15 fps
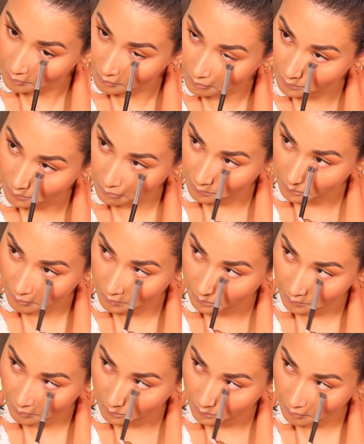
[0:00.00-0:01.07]
Just
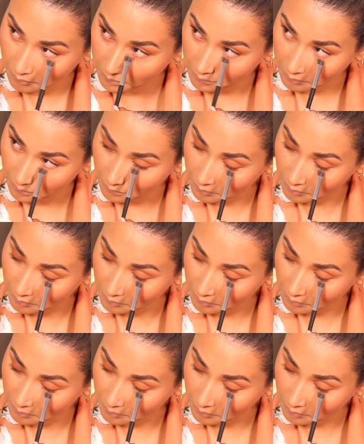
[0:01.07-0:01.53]
blend it.